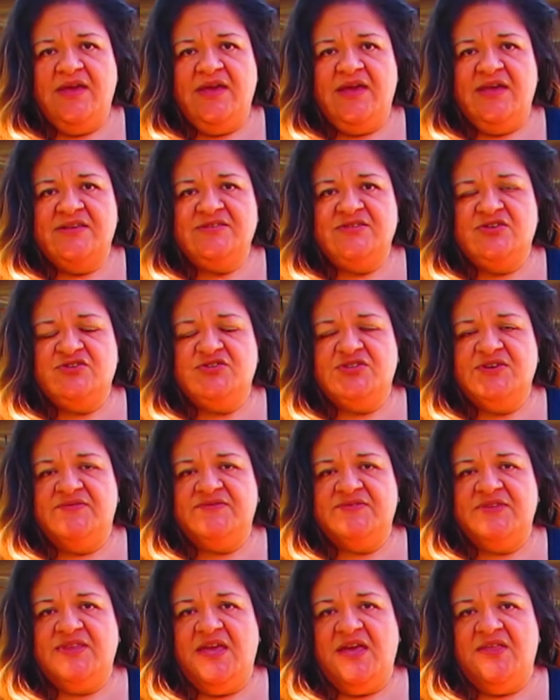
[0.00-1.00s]
As you shift
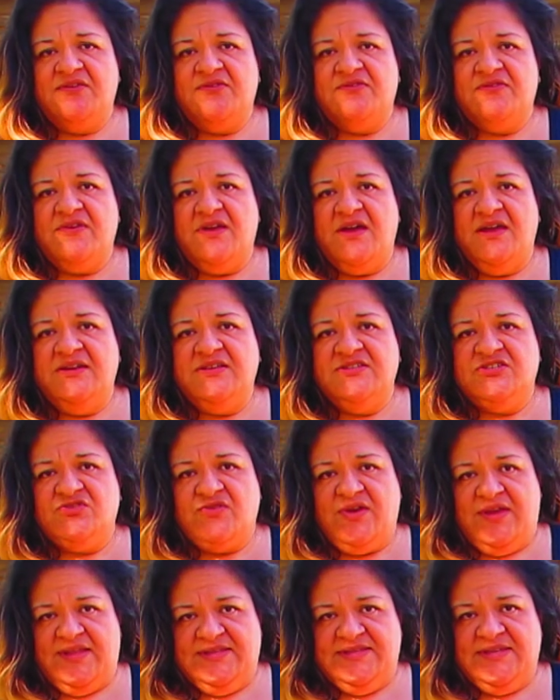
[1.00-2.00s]
to the other side, it
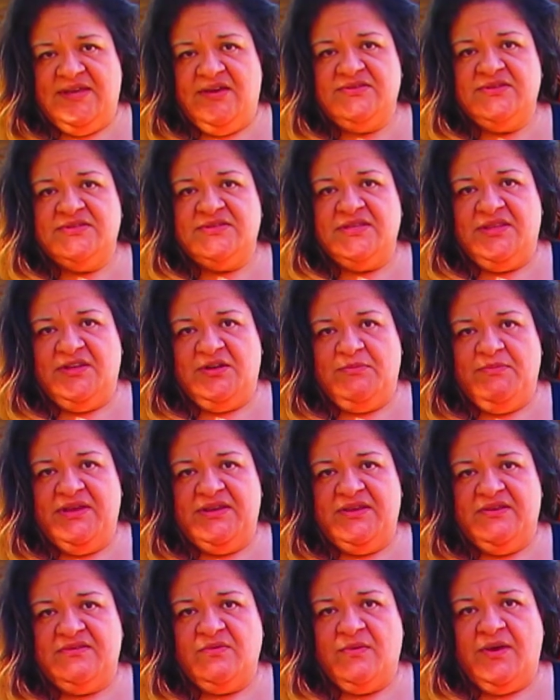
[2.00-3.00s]
straightens out just a little bit
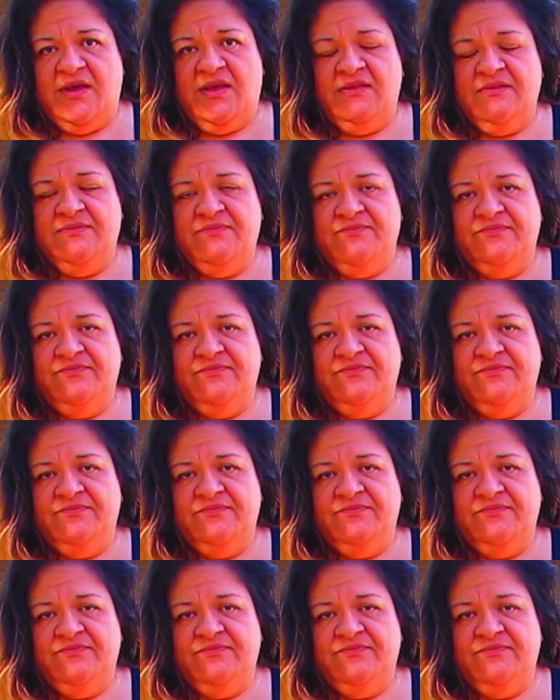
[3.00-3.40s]
as well.